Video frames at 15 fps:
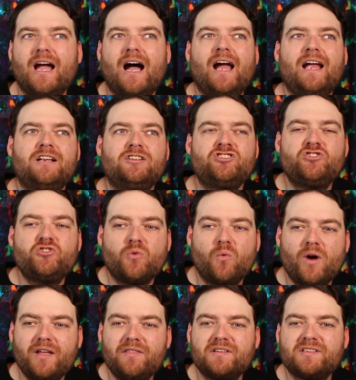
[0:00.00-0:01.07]
I
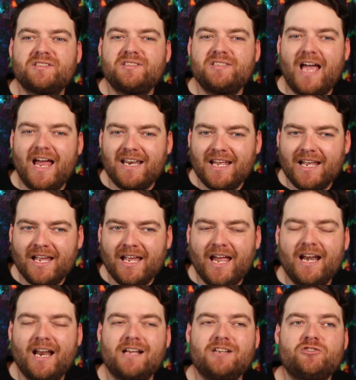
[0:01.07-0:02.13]
enjoy the setting
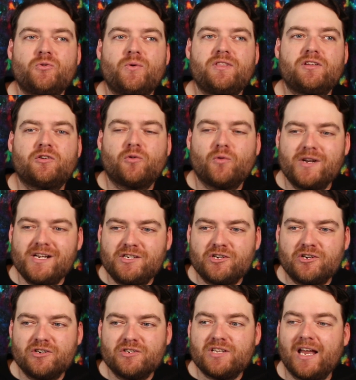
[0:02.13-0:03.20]
and I enjoy the
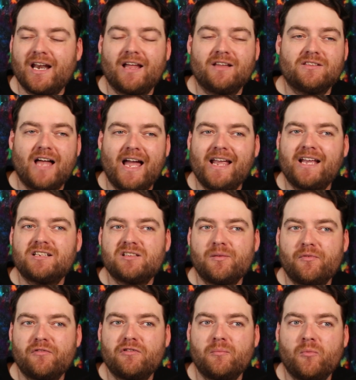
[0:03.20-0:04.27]
creatures and I like like
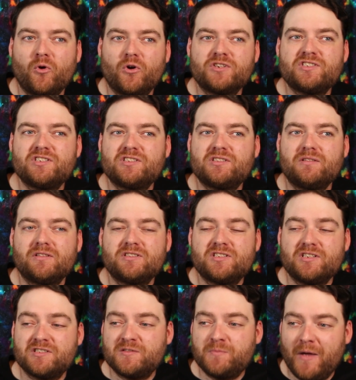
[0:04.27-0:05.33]
some of the more
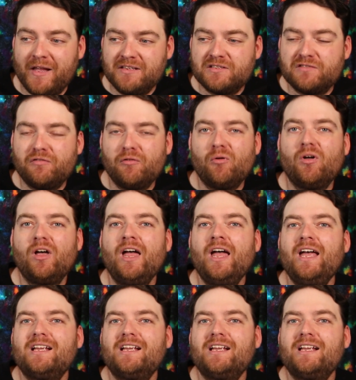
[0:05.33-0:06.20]
suspenseful,